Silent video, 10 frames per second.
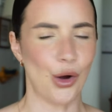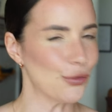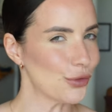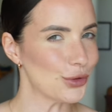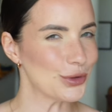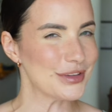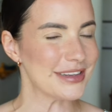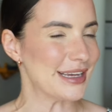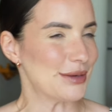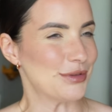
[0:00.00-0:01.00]
of
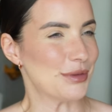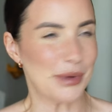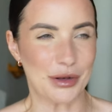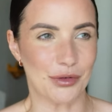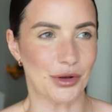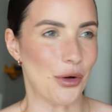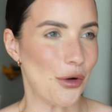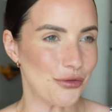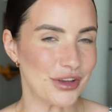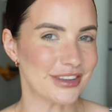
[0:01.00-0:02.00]
course, it was a bit of an
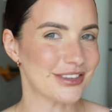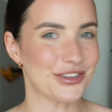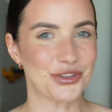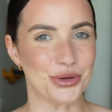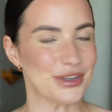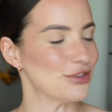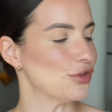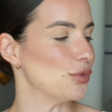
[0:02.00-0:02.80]
obvious choice